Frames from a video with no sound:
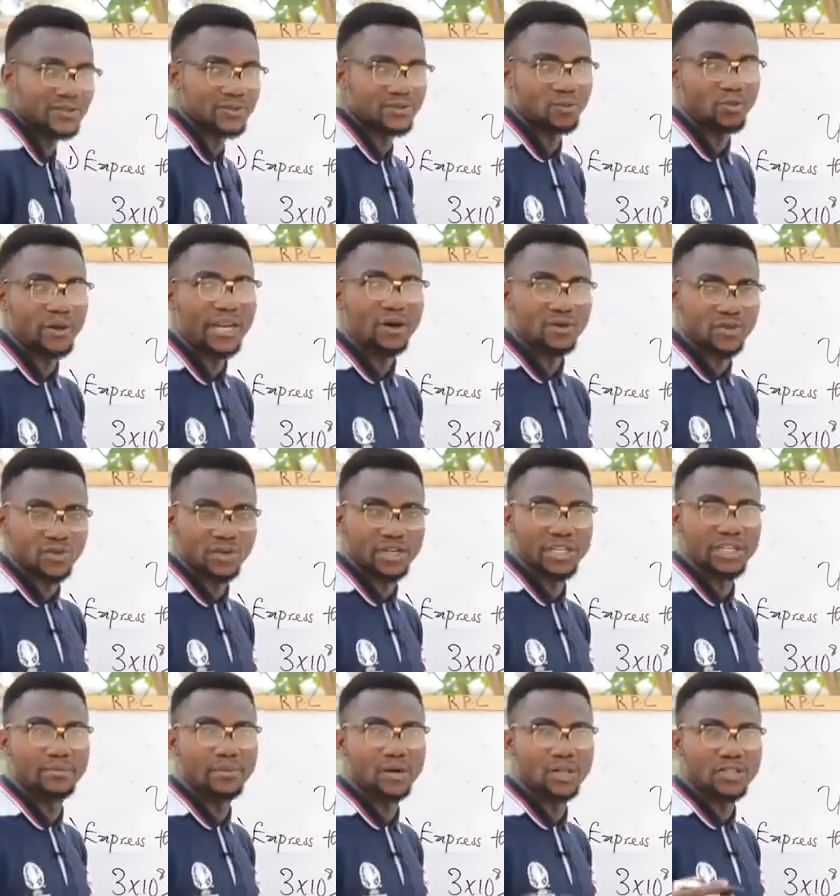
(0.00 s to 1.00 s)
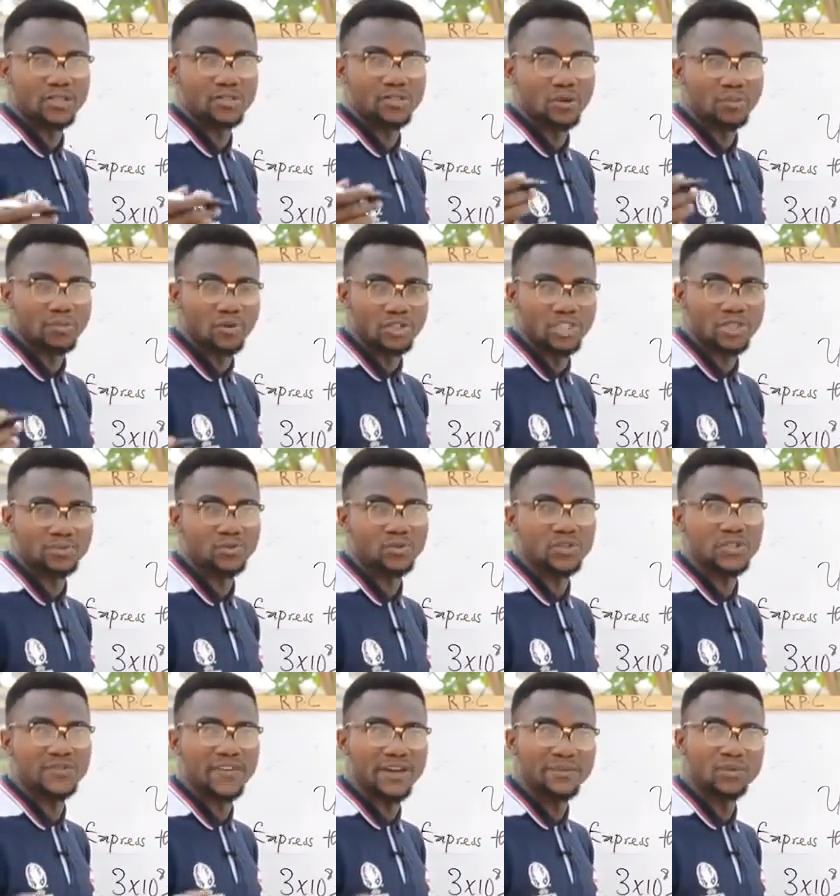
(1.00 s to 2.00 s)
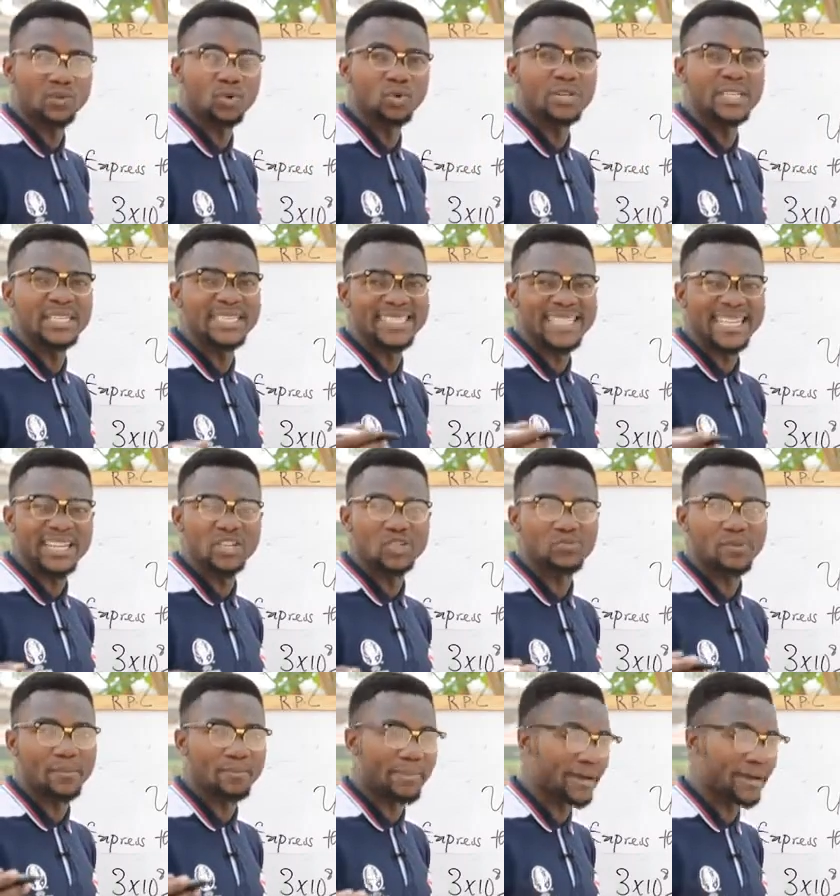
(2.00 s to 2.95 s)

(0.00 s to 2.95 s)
to, when I was talking about submultiples, femto is 10 raised to the power